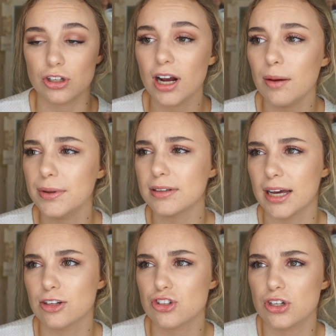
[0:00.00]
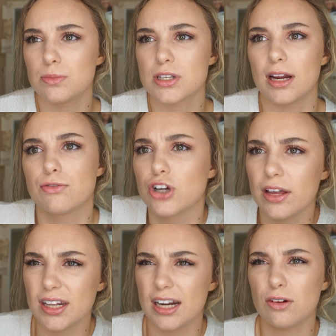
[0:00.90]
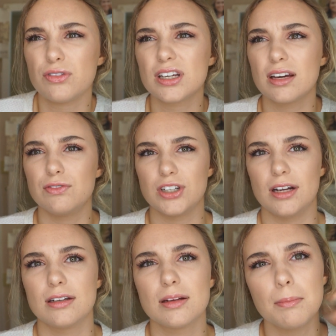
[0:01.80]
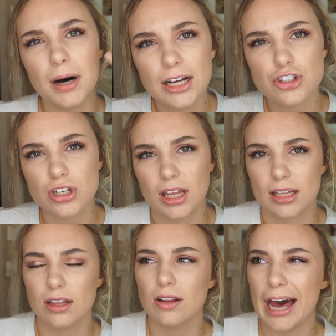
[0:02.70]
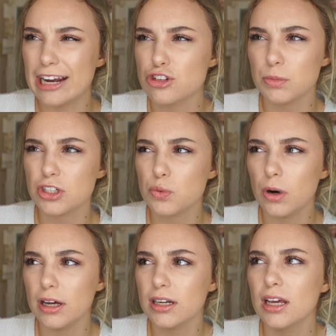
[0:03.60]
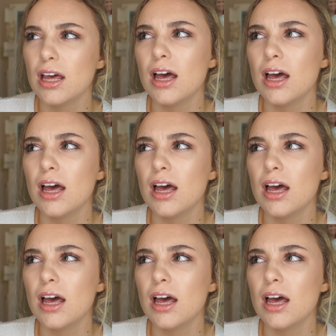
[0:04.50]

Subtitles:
There have been lash serums that I've tried that I don't think have done much, like the Lash Mint one.